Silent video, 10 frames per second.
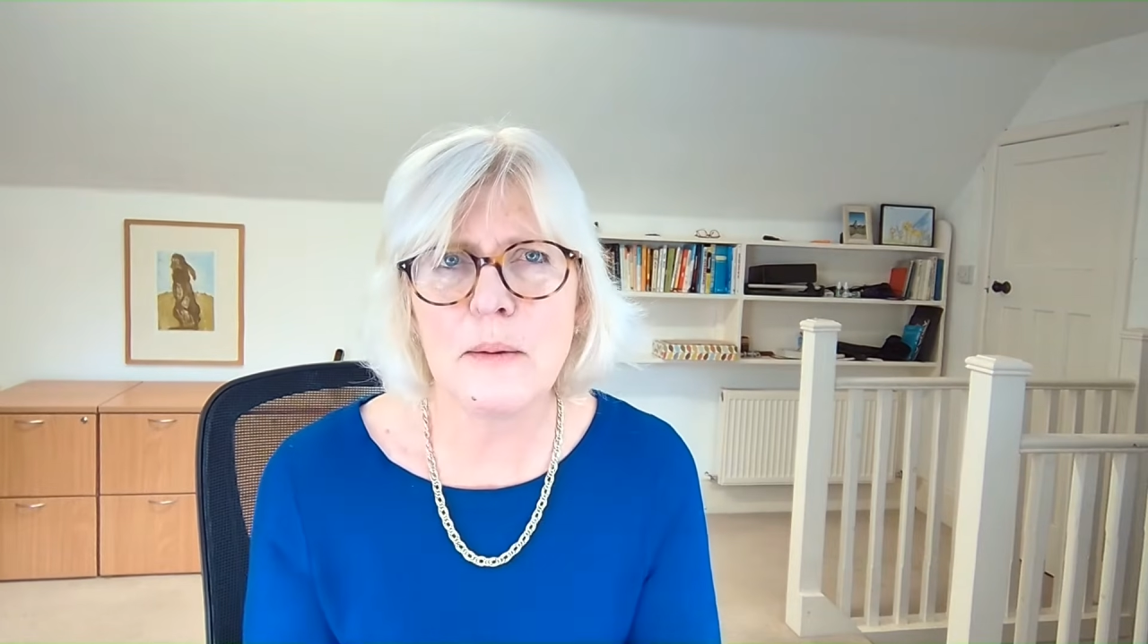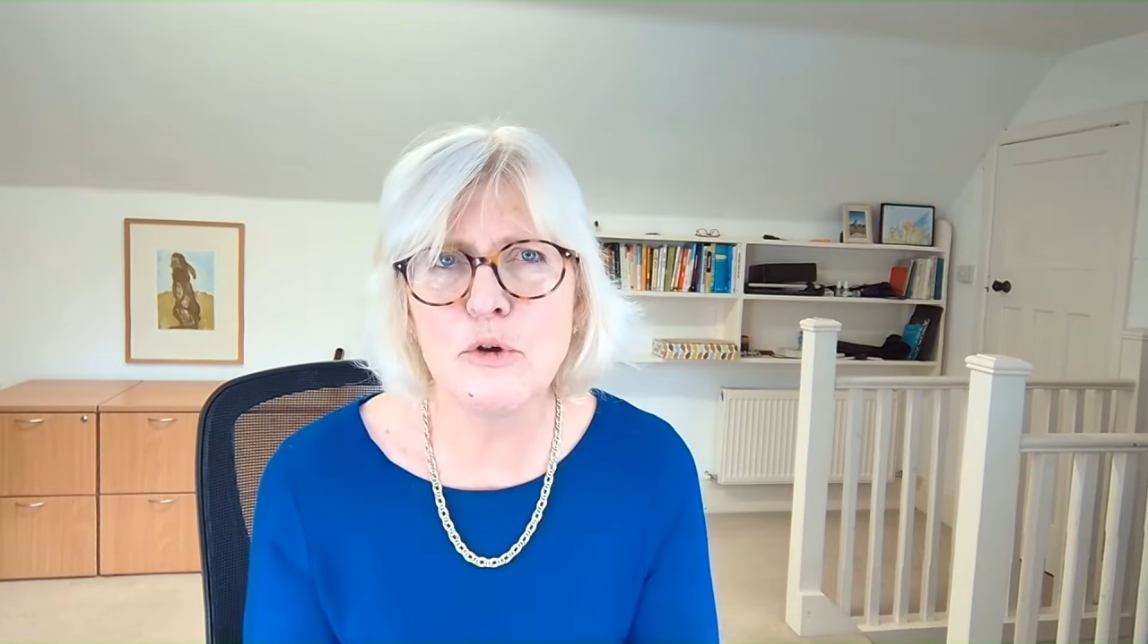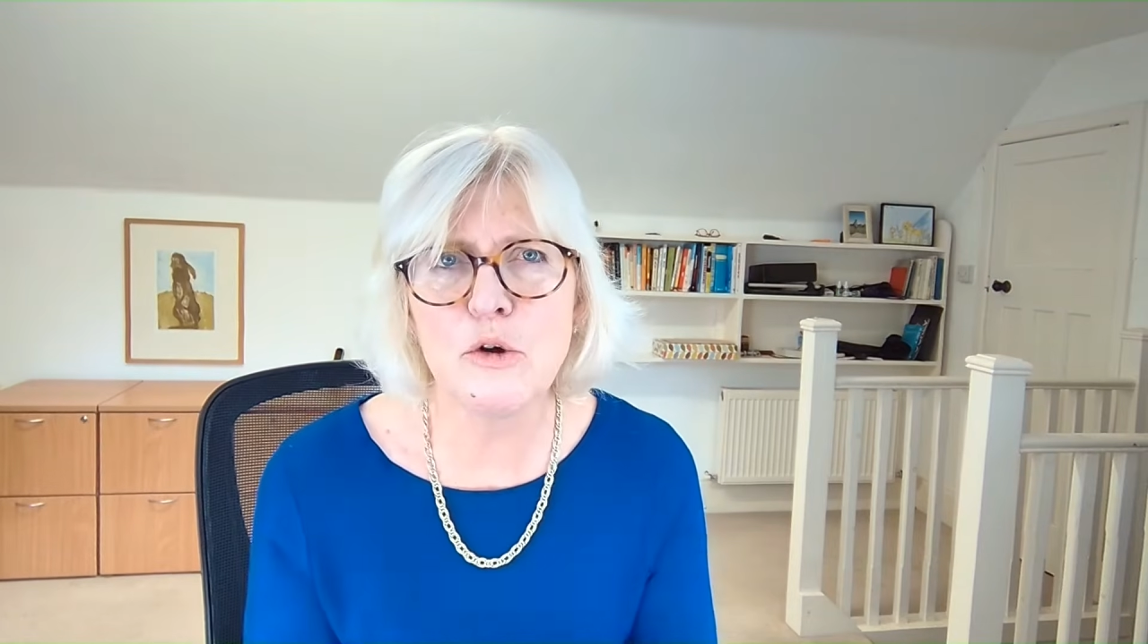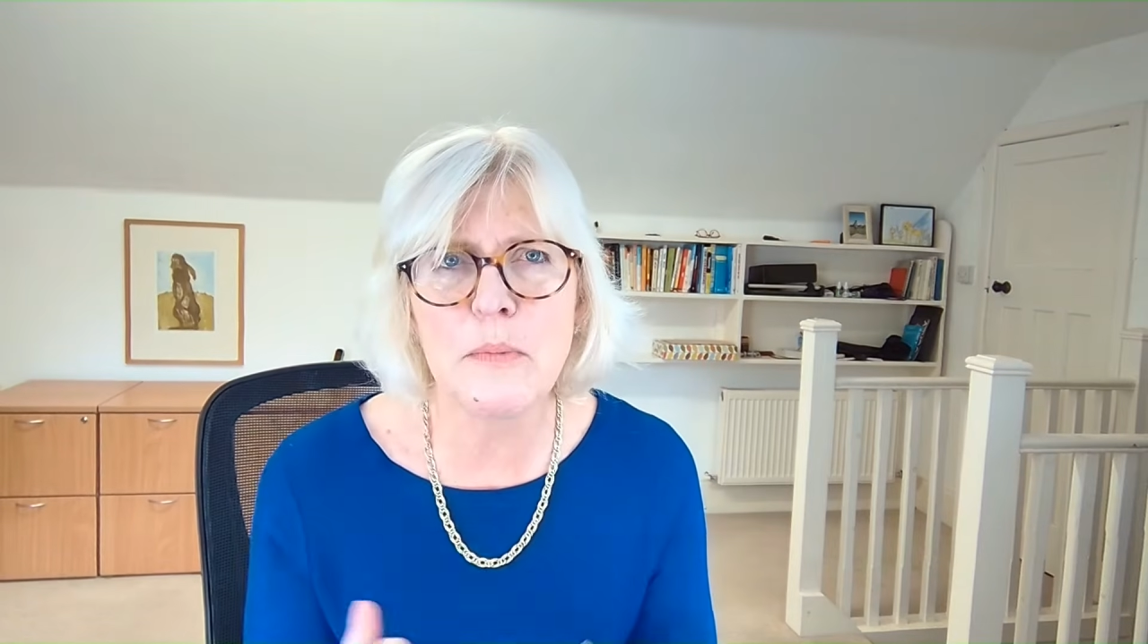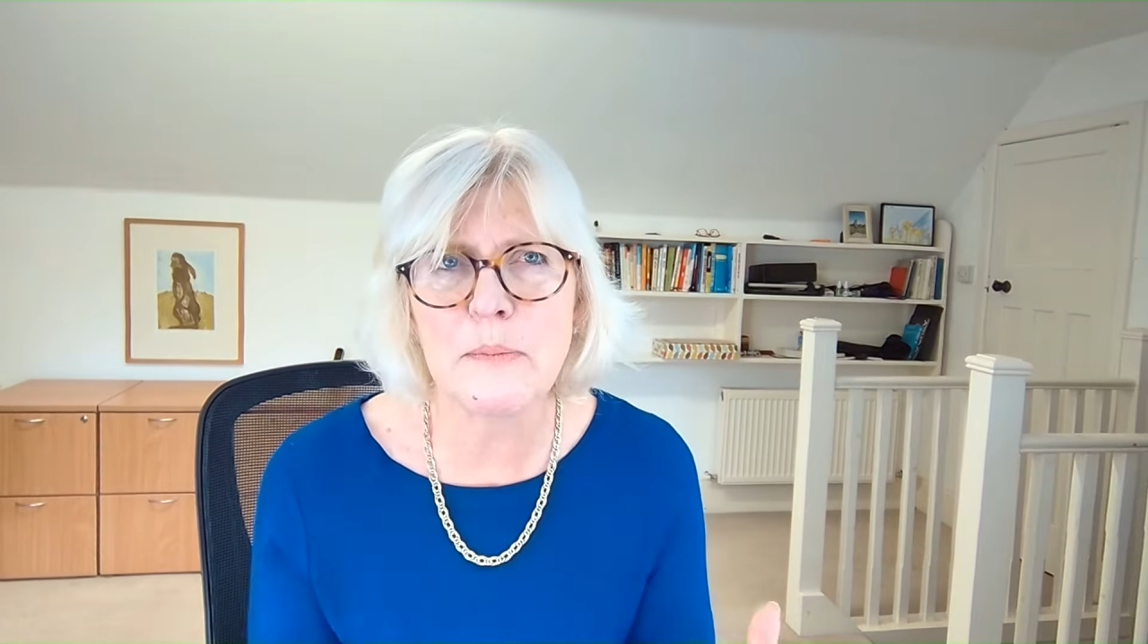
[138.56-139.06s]

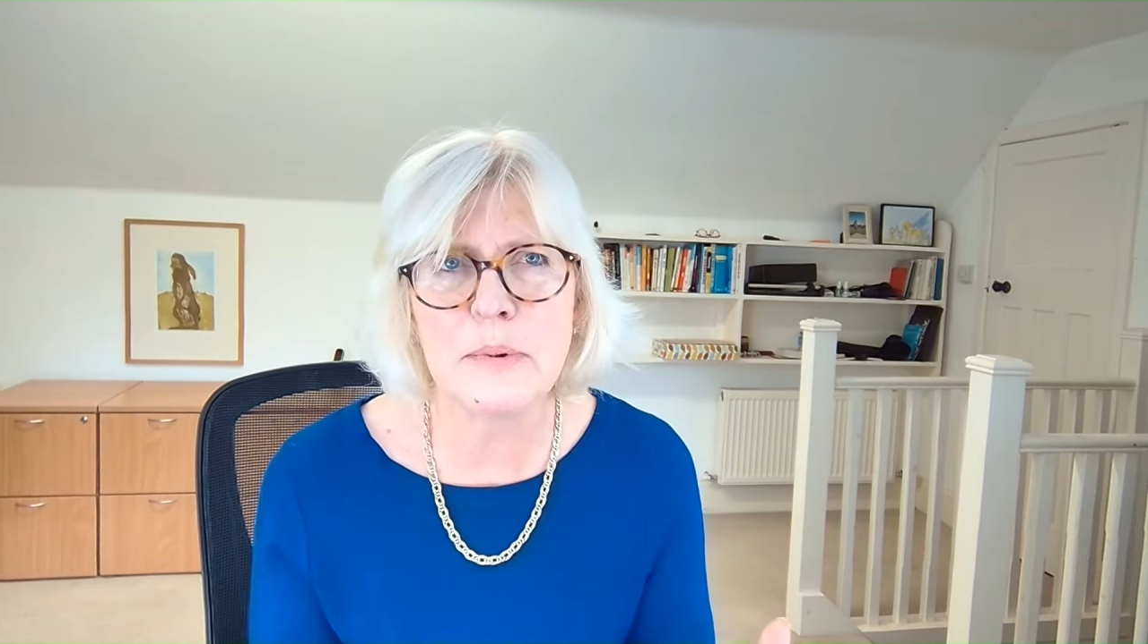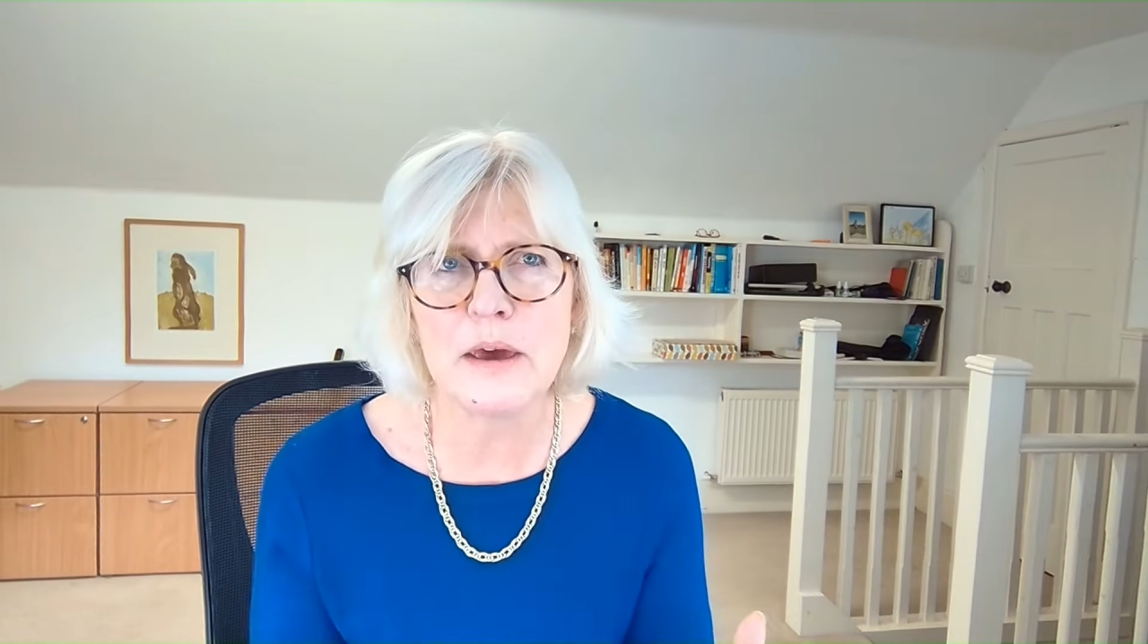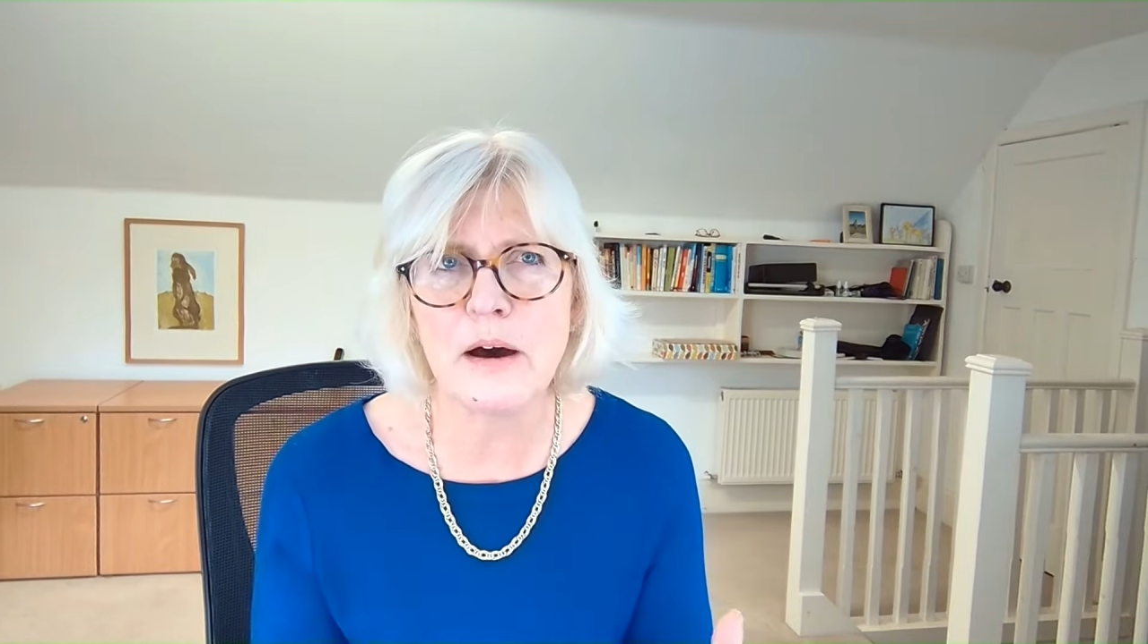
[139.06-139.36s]
you may be